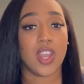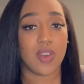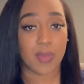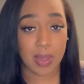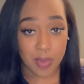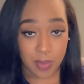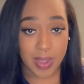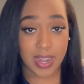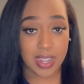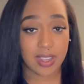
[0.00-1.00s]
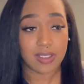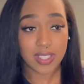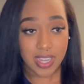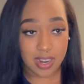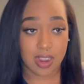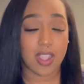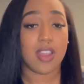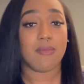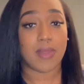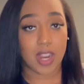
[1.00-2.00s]
my pulmonic goes here,
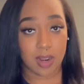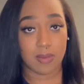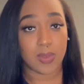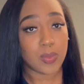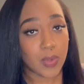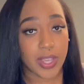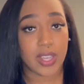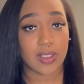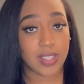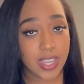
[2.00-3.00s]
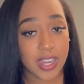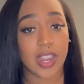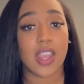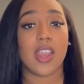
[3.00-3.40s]
my Erb's point goes here,